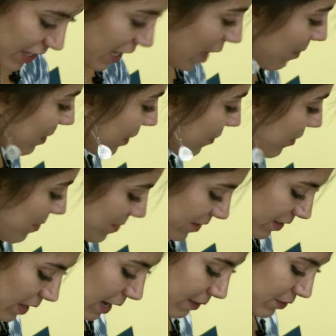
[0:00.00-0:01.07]
come in from the
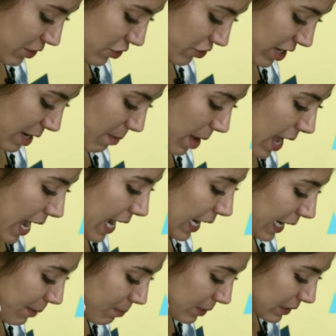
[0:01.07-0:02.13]
live stream,
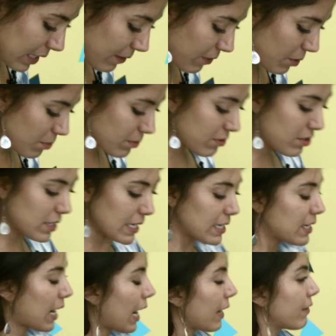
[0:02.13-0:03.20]
and I believe you
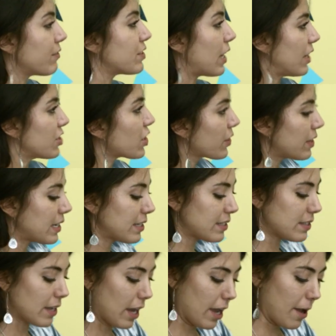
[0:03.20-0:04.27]
did kind of touch on this,
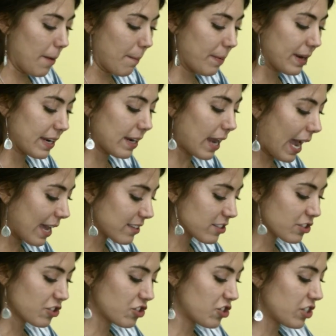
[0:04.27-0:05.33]
but it
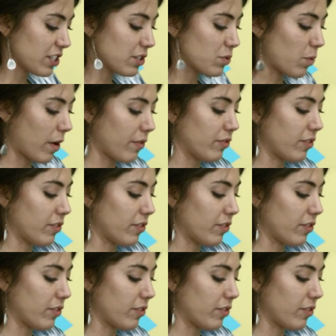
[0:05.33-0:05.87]
asks just what